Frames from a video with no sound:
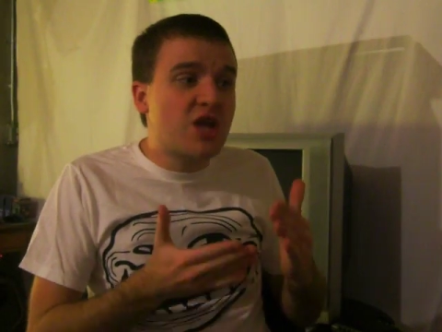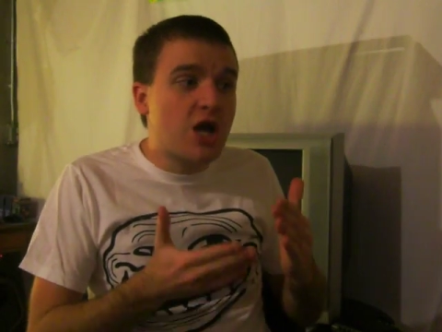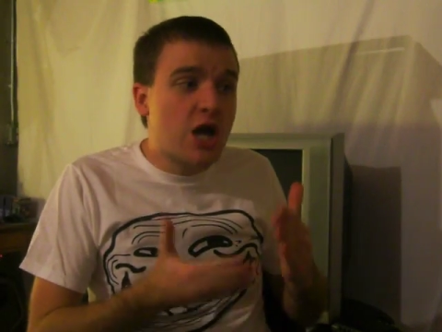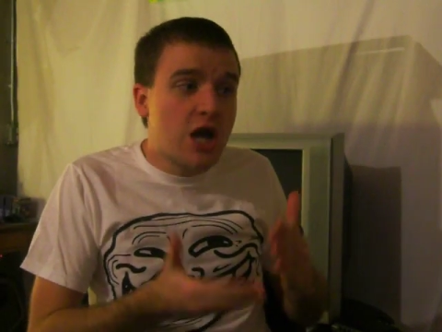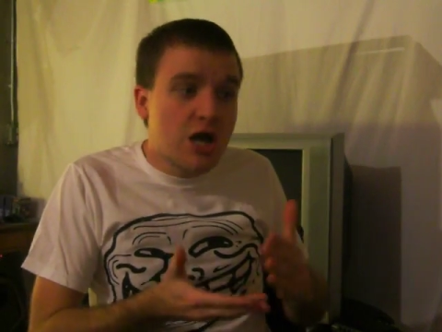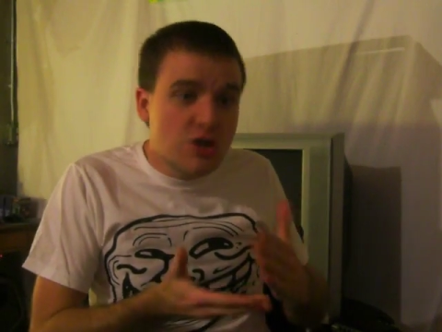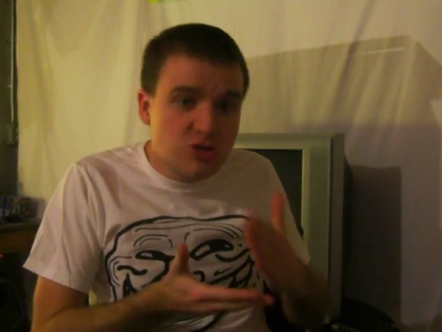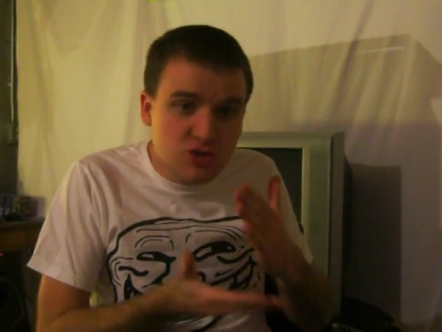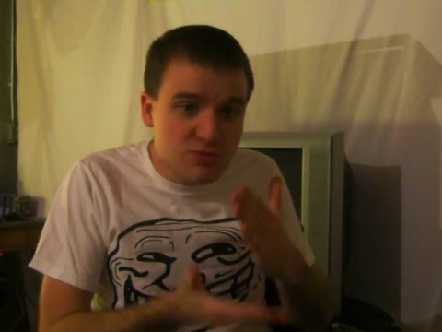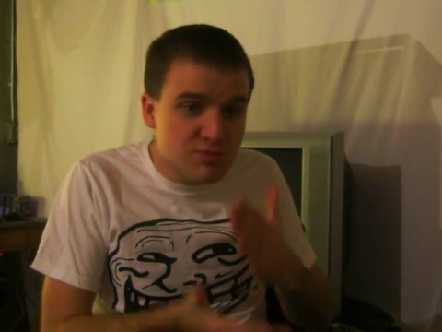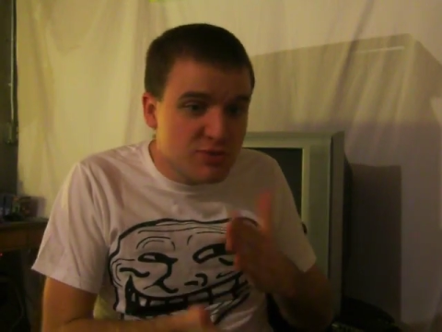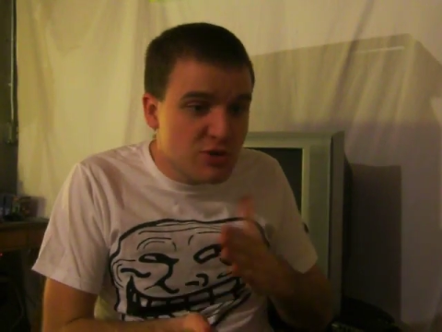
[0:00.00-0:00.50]

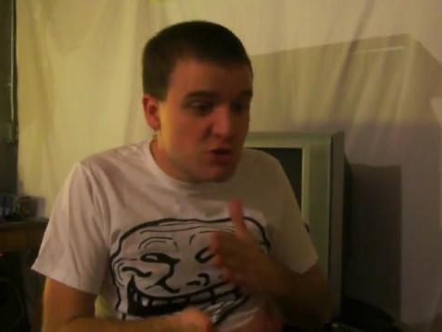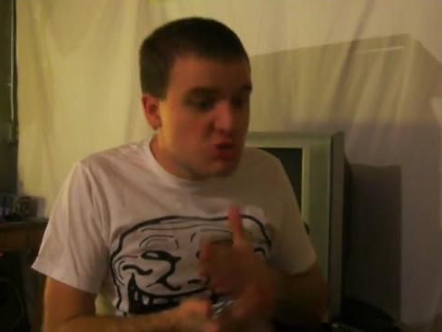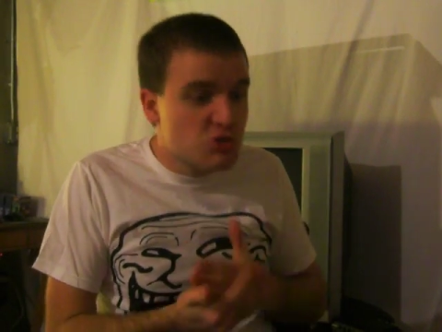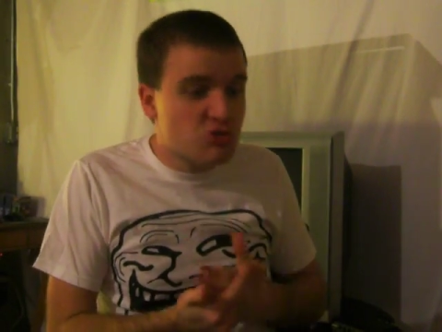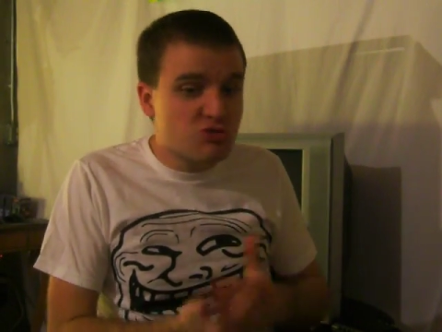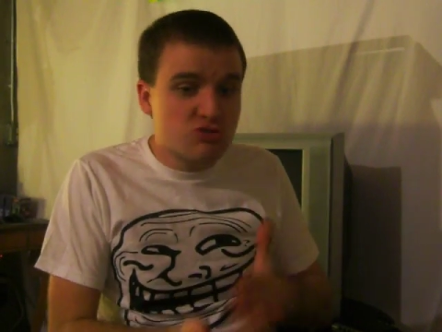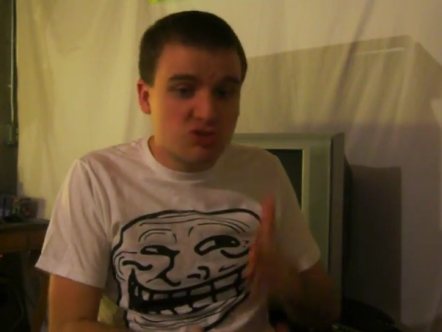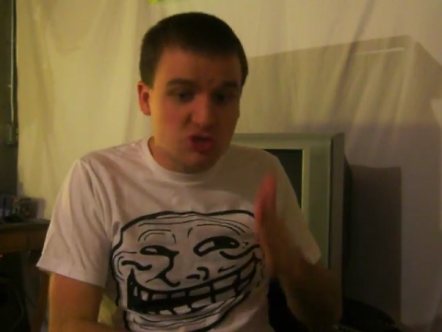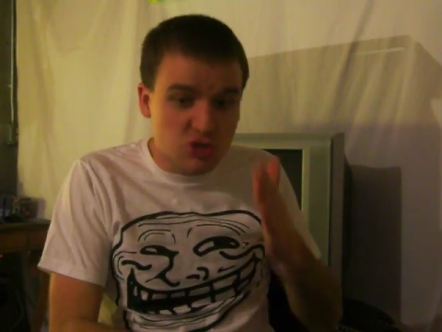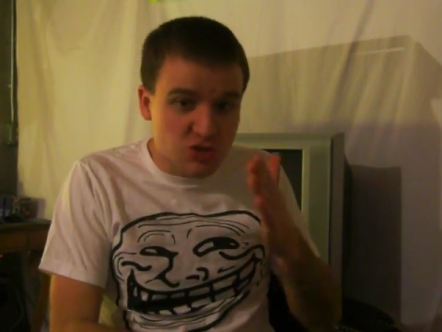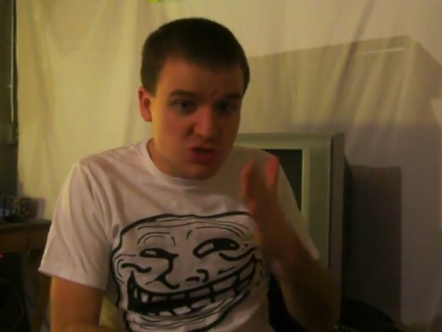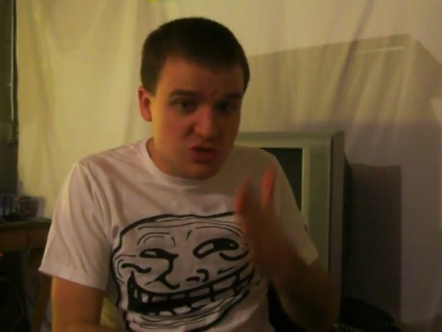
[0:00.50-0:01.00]

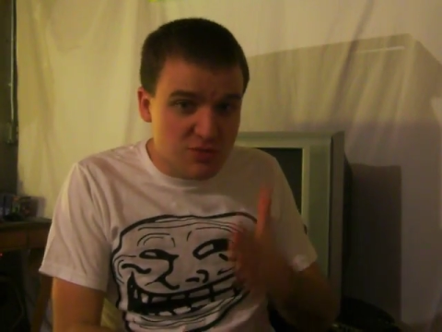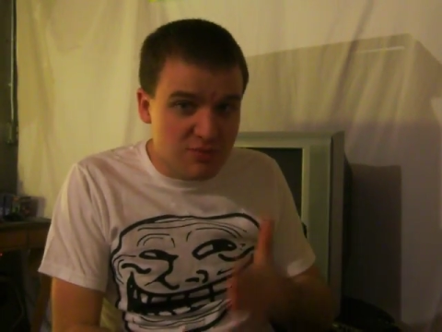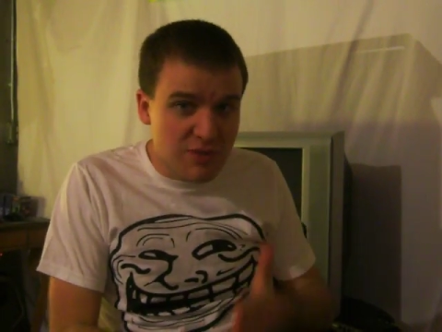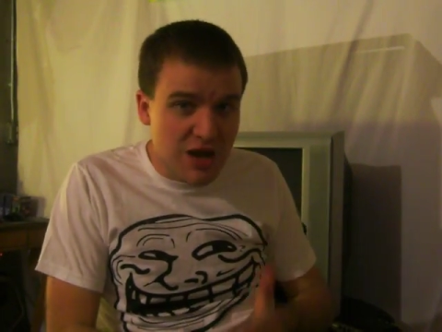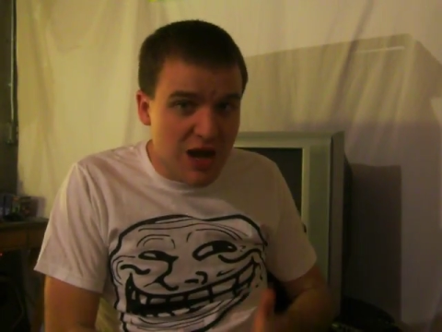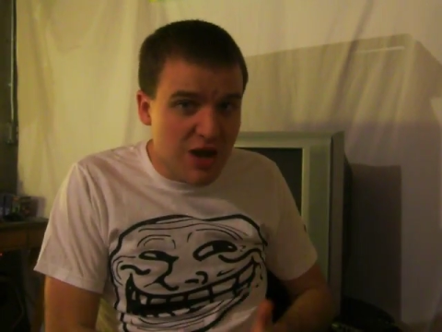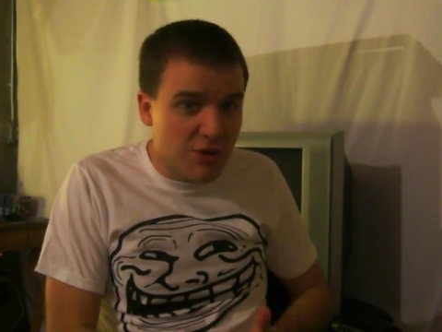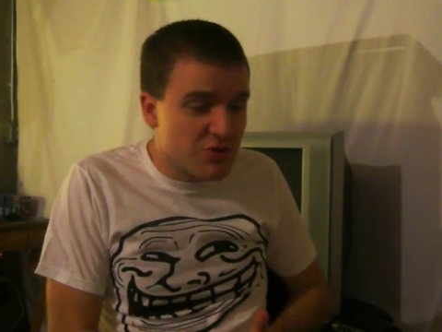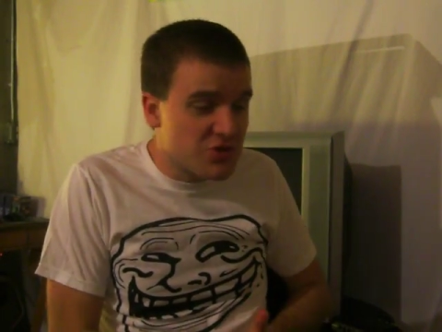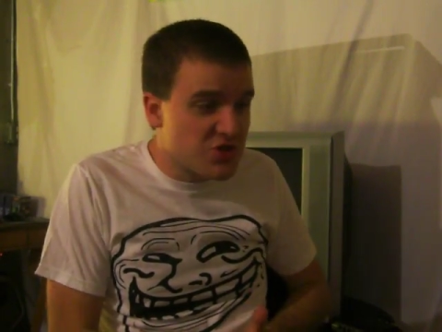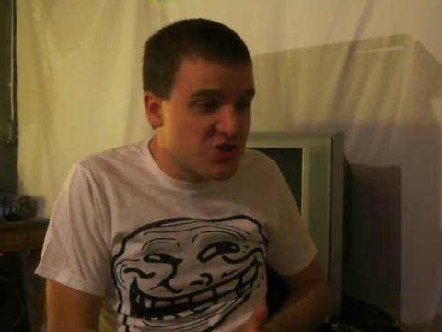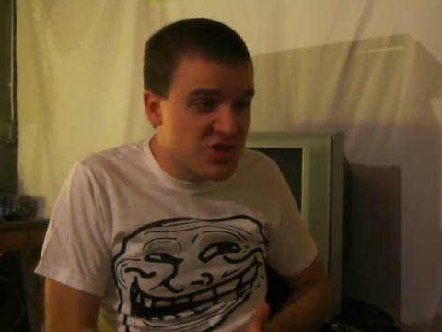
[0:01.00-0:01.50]
contribution to
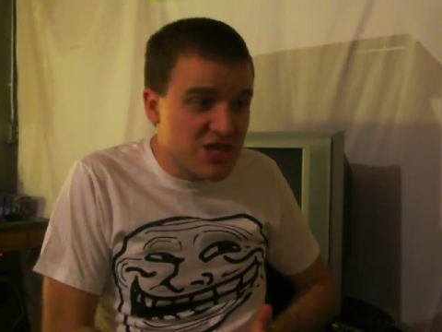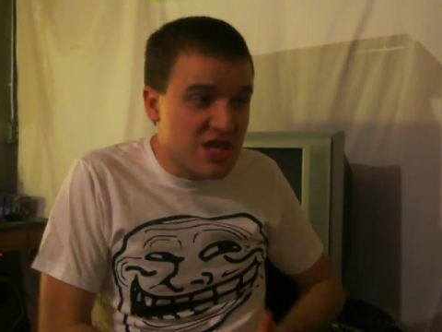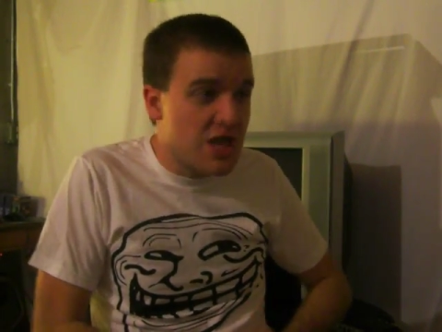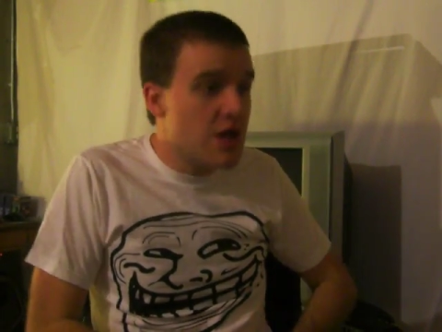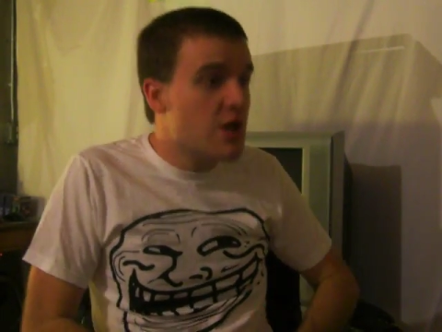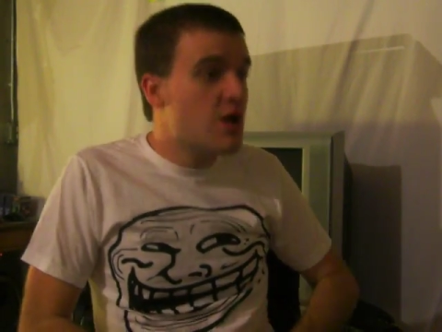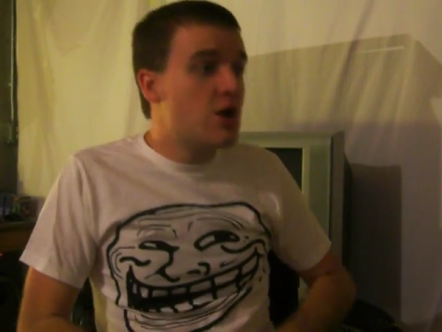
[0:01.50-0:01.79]
democracy.